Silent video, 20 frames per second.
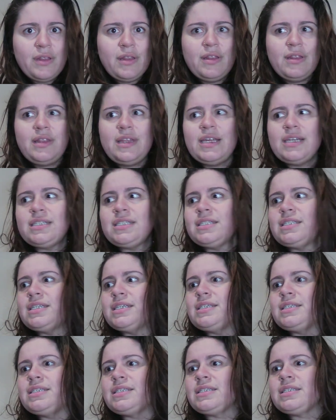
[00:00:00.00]
This
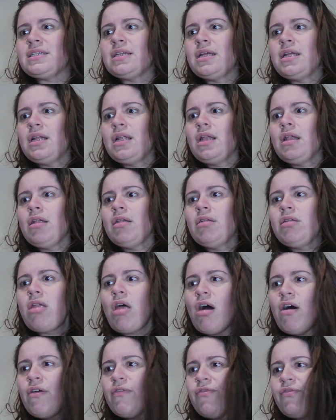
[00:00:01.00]
is
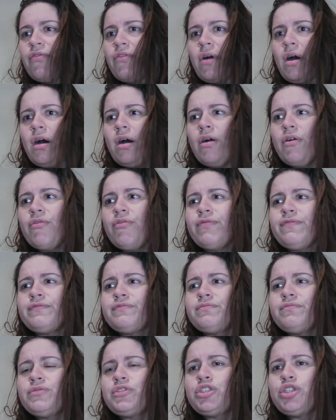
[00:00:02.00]
love of
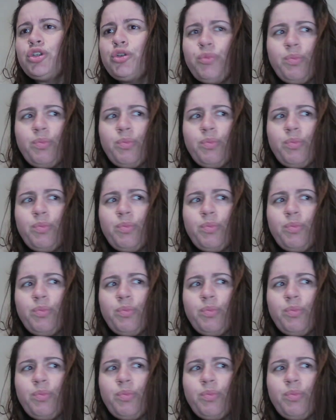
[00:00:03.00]
two